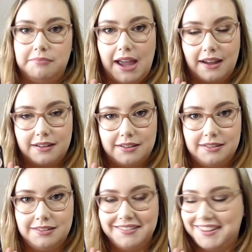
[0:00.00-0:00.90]
MAC
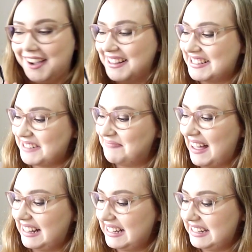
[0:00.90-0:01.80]
custom
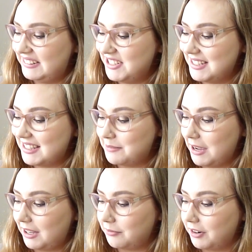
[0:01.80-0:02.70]
palette, which is in a
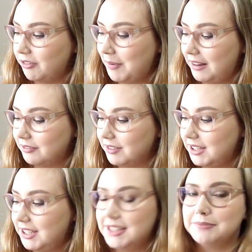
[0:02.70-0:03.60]
Makeup Forever palette,
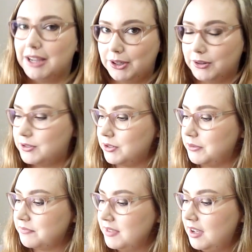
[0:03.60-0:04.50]
really is my
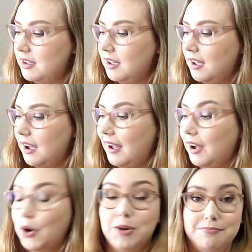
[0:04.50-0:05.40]
go-to.
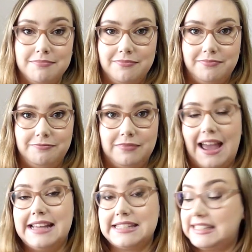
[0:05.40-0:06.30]

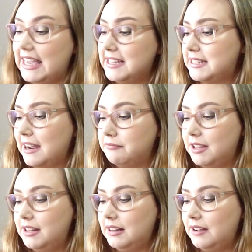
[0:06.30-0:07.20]
As a guest, I
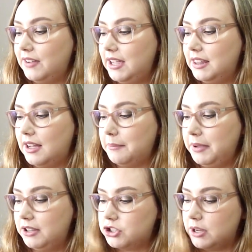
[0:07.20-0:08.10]
really love either
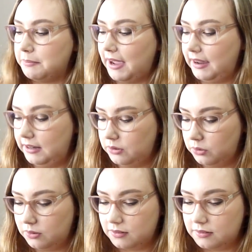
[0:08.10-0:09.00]
Pink Champagne
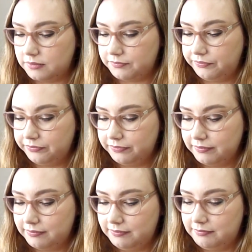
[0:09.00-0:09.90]
or
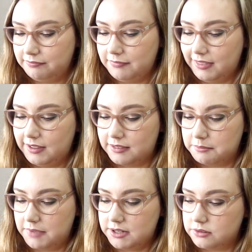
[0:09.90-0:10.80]
I think it's
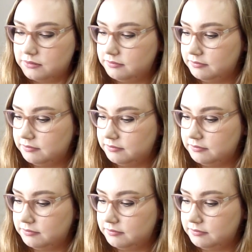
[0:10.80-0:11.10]
Metal.